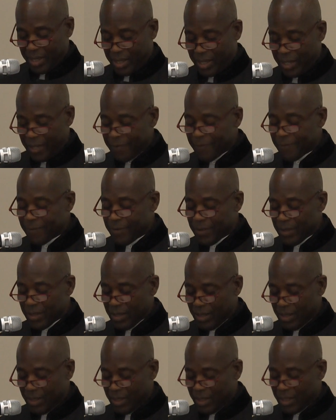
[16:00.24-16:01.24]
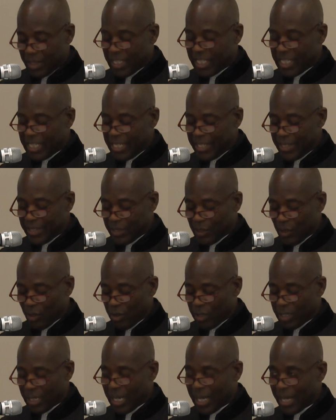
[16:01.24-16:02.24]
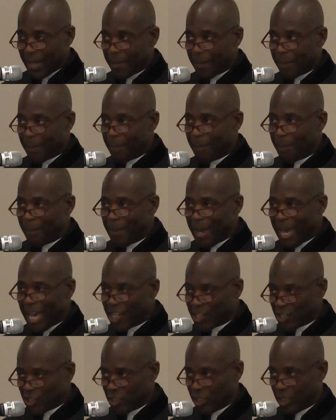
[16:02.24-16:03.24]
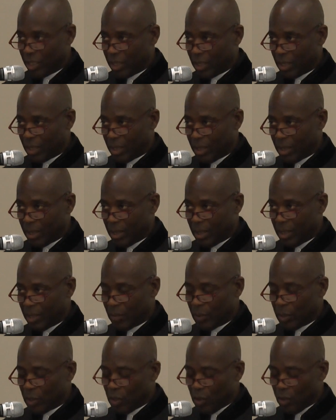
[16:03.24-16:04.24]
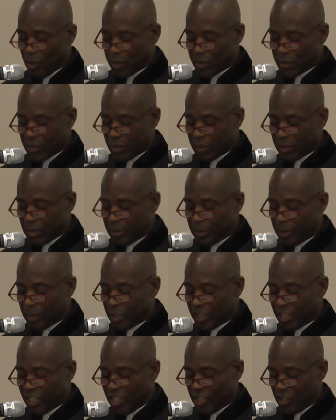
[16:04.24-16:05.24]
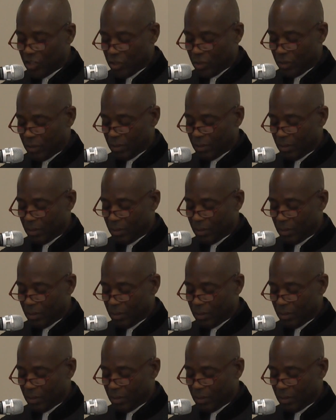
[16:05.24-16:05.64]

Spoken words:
If these are not matching in regards to communication